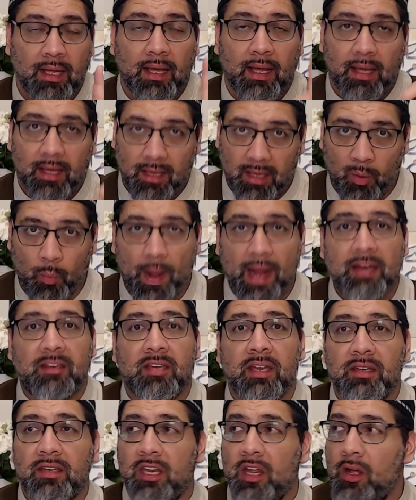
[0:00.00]
He waits
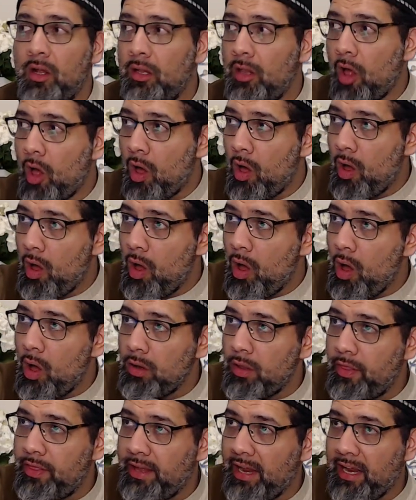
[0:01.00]
until all of
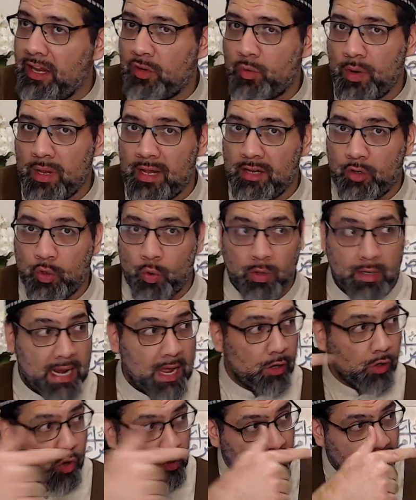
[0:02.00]
the Israelites who are now
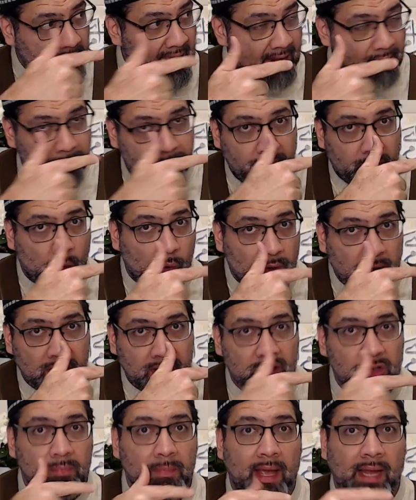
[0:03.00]
looking at Fir'aun and his
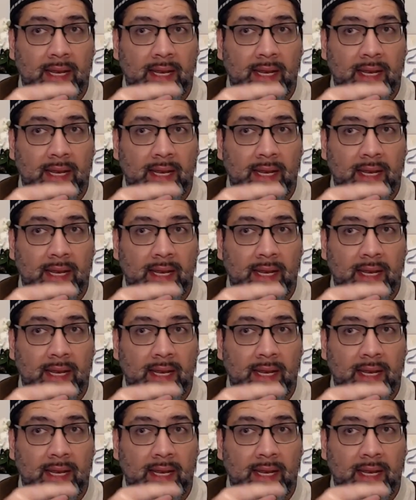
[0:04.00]
men,